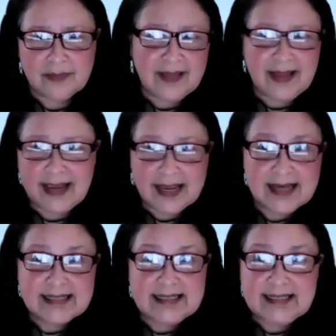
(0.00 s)
like
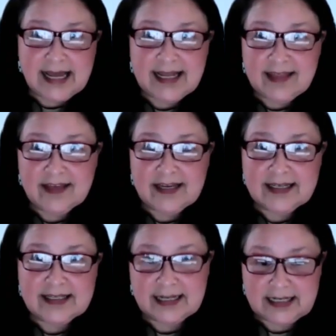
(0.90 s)
study
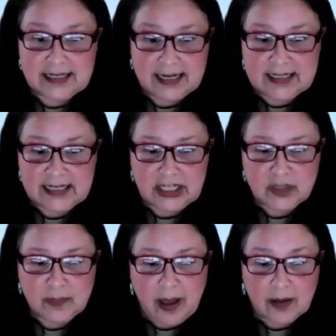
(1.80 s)
this and teach
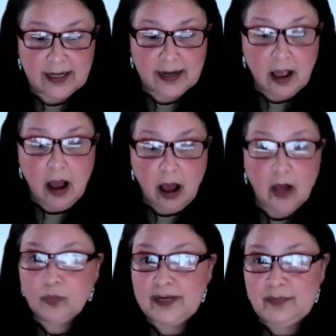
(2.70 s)
about it. I'll
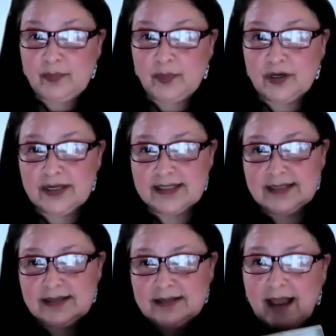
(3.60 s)
read books.
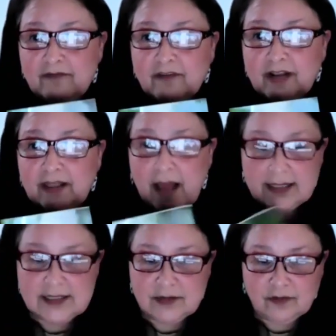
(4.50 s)
I've read
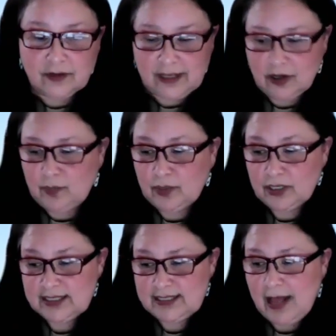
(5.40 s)
lots of really good
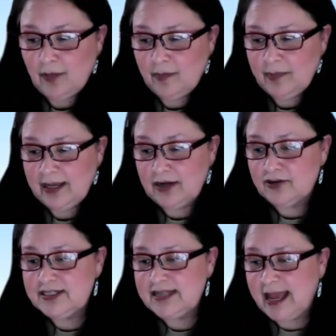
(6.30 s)
books to help me
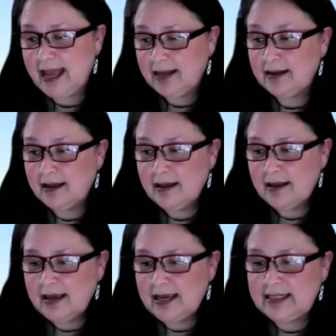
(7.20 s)
understand
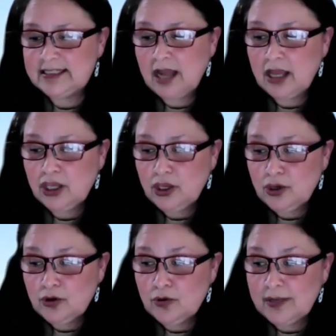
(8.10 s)
it's not
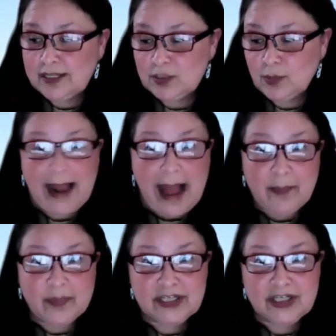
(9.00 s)
you, it's what
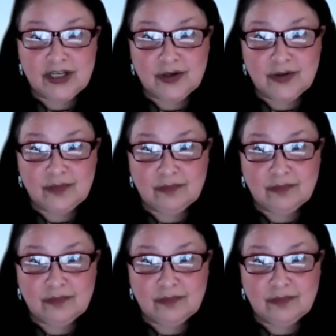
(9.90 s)
happened to you.